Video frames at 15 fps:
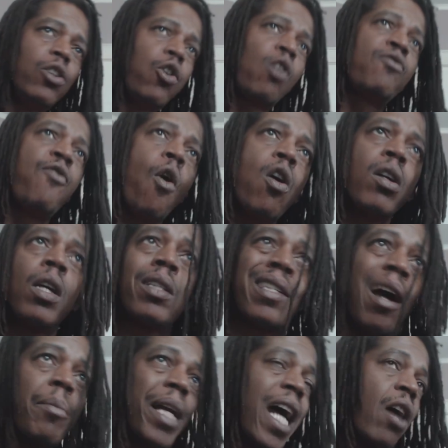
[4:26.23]
look for it. It's
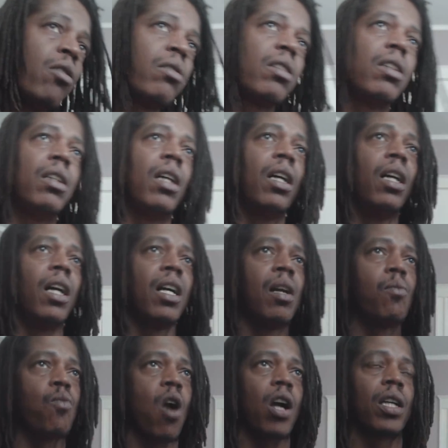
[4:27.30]
coming out, and
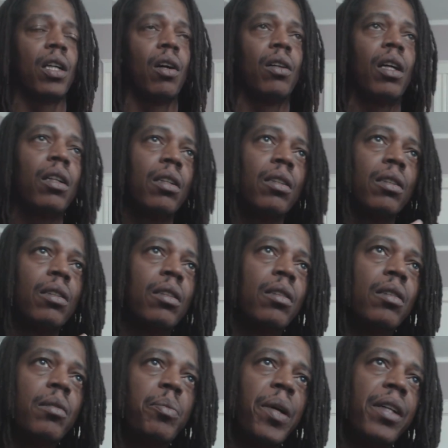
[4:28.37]
I'm working on it.
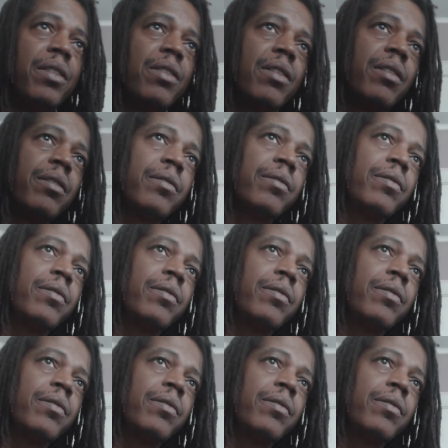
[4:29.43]
Peace.